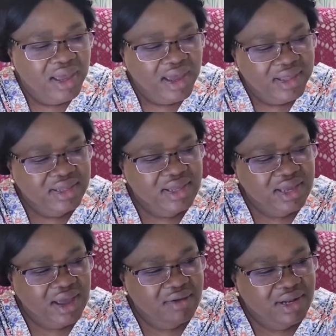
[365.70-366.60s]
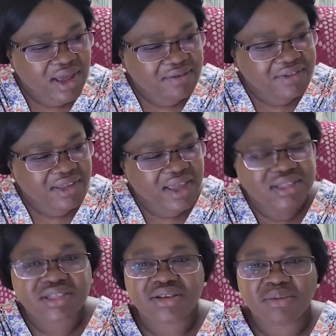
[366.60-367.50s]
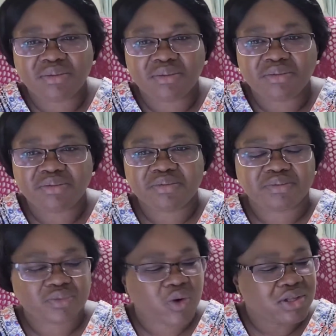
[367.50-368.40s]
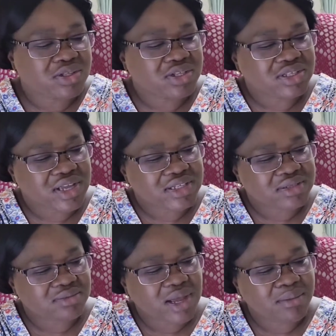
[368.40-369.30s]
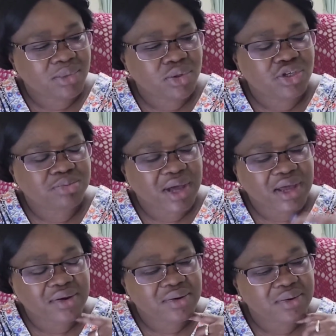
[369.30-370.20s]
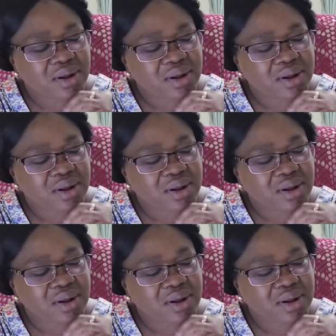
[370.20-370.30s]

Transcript: I think I will have to get someone to test my moosh pattern